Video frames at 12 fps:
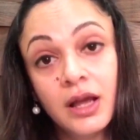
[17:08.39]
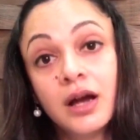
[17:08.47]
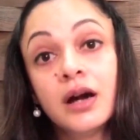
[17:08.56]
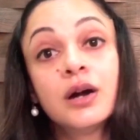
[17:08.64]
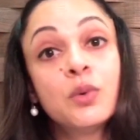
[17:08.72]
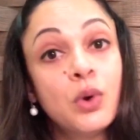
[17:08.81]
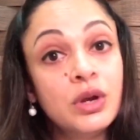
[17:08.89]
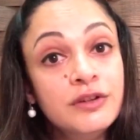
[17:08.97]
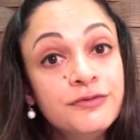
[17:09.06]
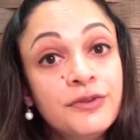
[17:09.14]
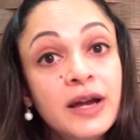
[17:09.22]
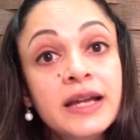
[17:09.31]
A
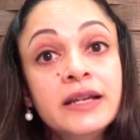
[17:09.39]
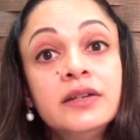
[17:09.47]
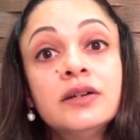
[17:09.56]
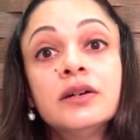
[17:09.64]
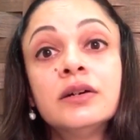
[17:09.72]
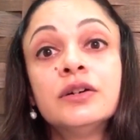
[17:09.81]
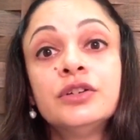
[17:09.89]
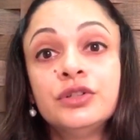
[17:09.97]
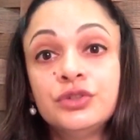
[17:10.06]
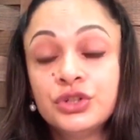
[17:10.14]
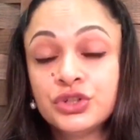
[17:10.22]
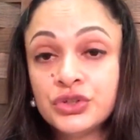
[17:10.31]
qualified
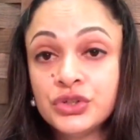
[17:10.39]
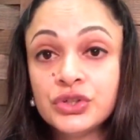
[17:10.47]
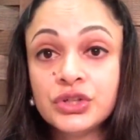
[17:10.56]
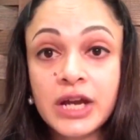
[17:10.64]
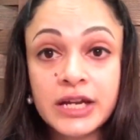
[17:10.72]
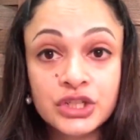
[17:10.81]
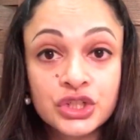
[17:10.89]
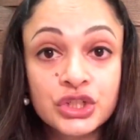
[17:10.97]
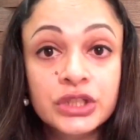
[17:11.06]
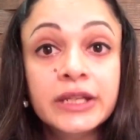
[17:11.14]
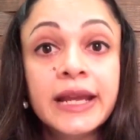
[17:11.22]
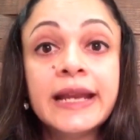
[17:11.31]
nutritionist or
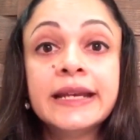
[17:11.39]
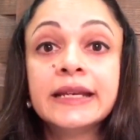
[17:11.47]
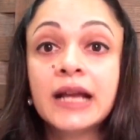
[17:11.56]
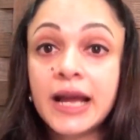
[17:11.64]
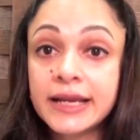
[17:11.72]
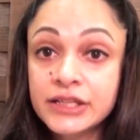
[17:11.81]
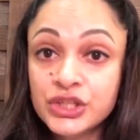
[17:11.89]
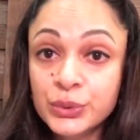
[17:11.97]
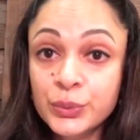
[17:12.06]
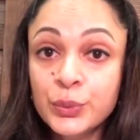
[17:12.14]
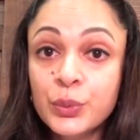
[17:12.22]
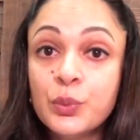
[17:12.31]
dietitian can guide you
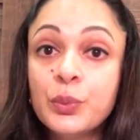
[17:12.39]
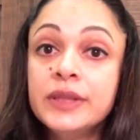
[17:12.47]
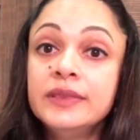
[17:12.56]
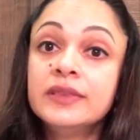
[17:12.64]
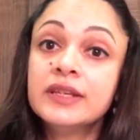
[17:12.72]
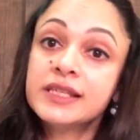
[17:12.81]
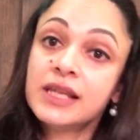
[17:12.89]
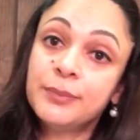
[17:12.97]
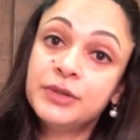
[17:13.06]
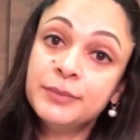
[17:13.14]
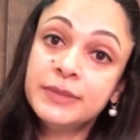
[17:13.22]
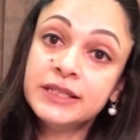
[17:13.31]
with
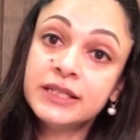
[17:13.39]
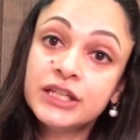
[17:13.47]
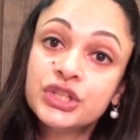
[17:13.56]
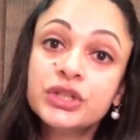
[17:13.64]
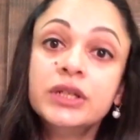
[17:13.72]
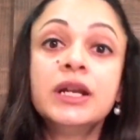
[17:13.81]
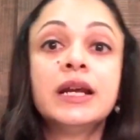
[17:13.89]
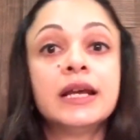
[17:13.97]
supplementation